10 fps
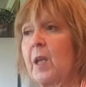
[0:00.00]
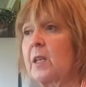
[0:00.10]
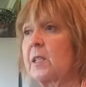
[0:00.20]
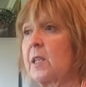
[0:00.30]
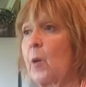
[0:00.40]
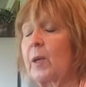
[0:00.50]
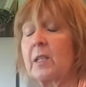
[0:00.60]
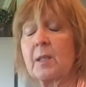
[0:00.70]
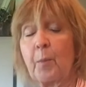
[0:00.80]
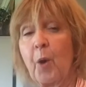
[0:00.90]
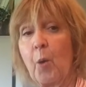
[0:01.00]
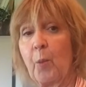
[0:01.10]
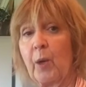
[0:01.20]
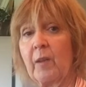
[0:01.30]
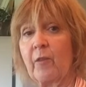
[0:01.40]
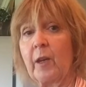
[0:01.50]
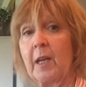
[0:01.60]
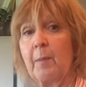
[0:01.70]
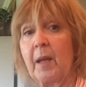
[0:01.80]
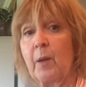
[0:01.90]
so it is appropriate for
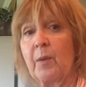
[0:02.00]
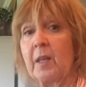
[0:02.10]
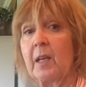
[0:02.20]
anybody with